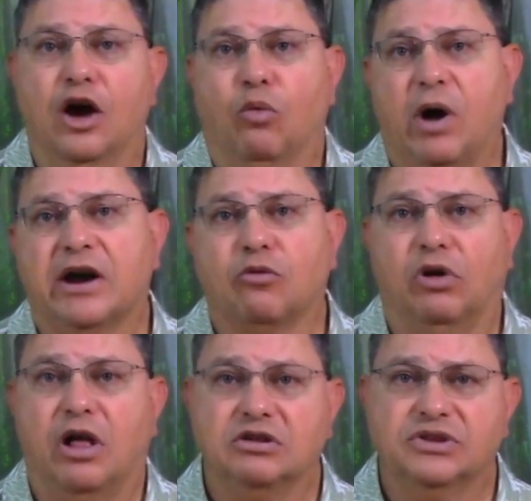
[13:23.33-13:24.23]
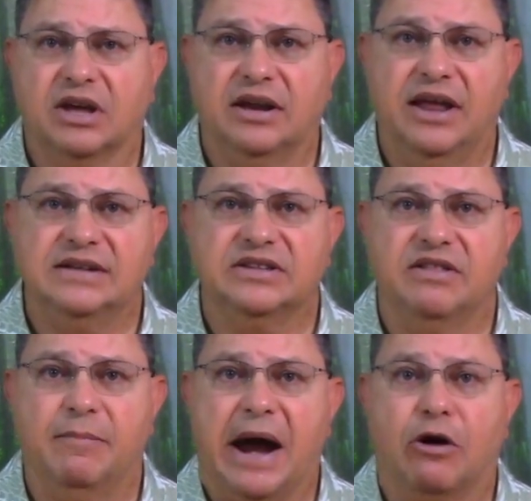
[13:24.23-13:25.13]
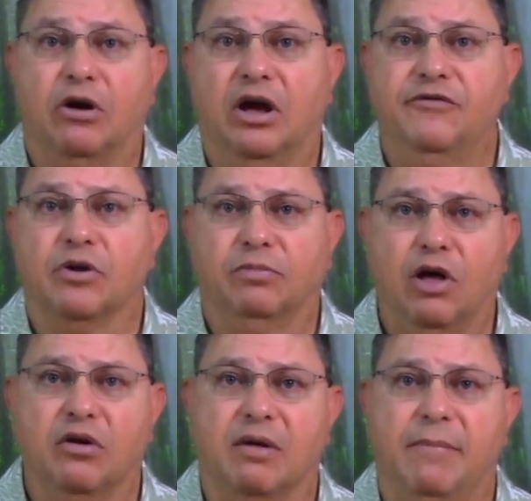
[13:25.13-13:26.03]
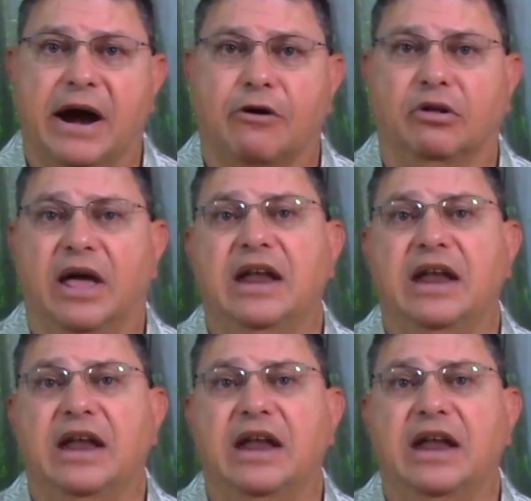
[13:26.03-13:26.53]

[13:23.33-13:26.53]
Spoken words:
Water will also condense in the barrel of your blowgun barrel,